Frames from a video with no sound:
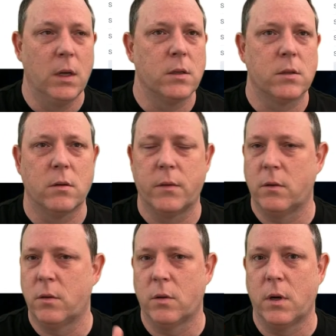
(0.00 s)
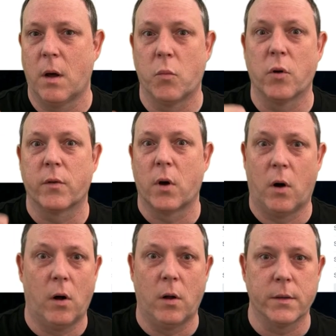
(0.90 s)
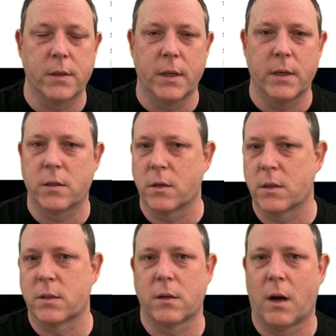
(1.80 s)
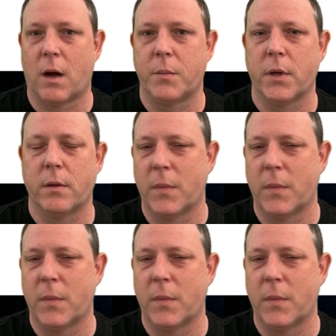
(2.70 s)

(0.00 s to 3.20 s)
So if you do a number of calls, then it's gonna stop.